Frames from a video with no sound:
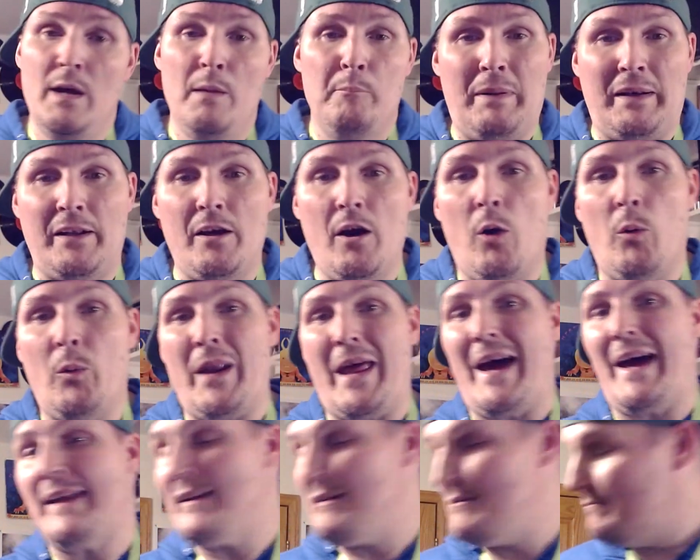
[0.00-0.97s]
Been going
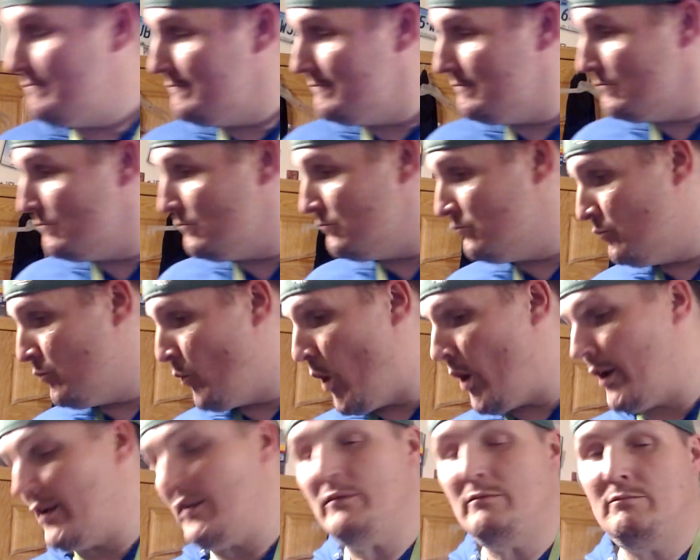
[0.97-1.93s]
at it,
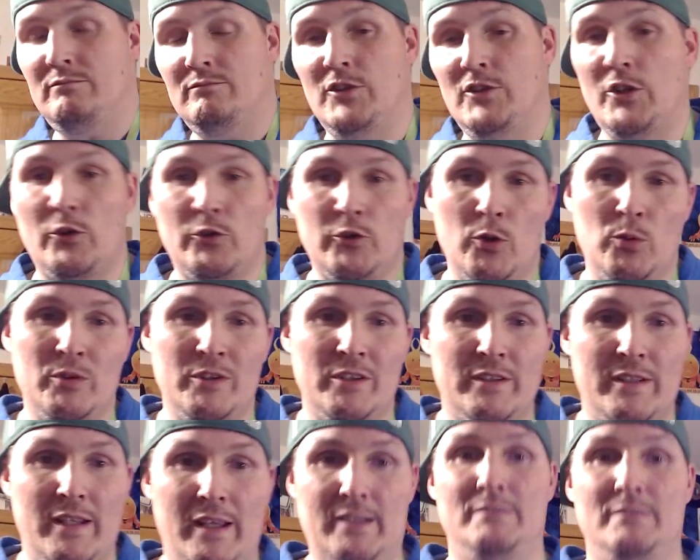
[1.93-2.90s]
working, you know, doing the
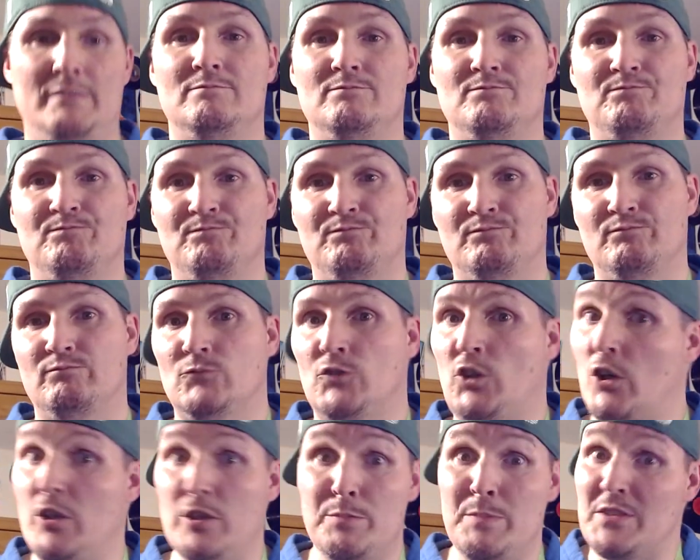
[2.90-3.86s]
thing.
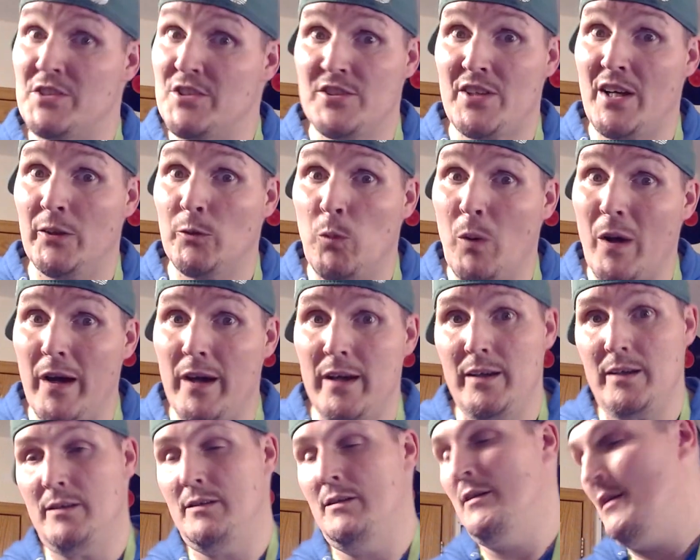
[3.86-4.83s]
Christmas is on the
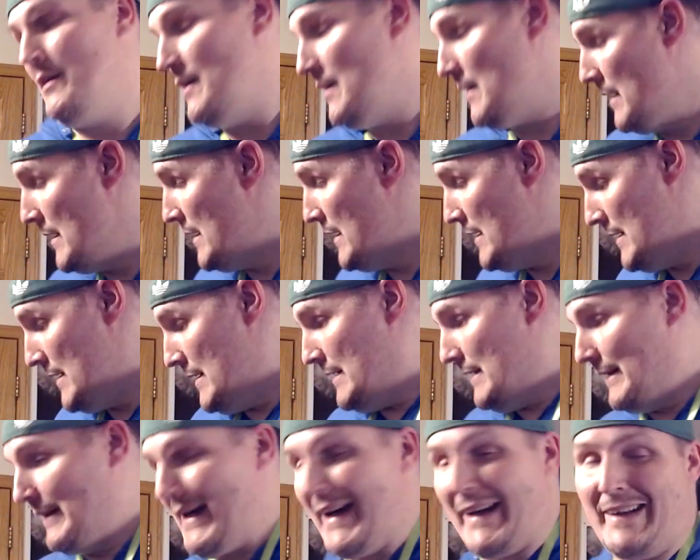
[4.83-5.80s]
way.
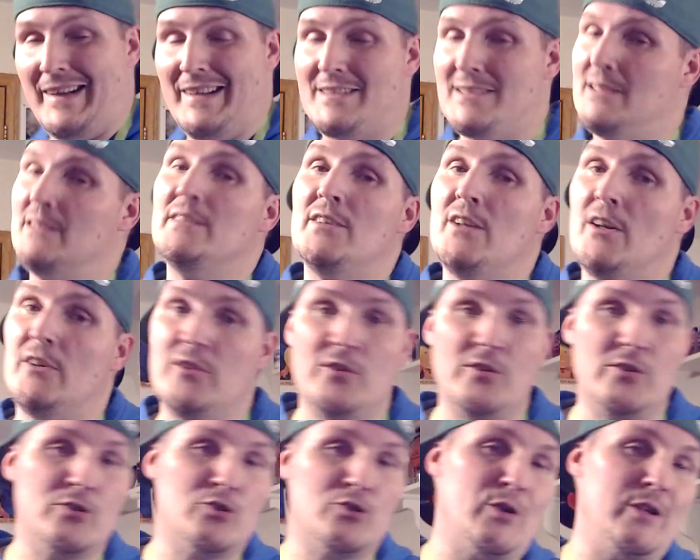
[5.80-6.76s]
Gotta get something under
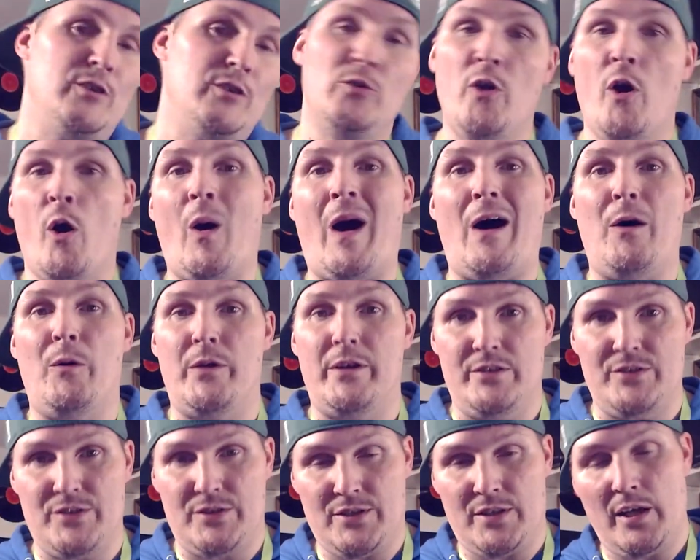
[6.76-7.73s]
the tree, you know how it
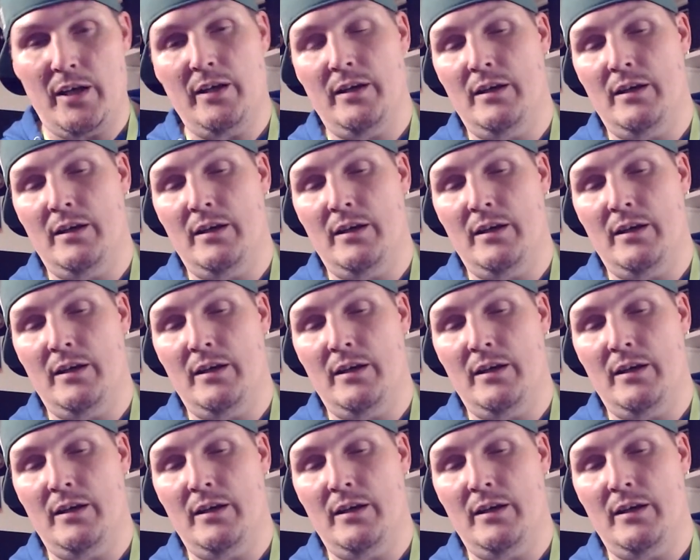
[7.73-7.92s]
is.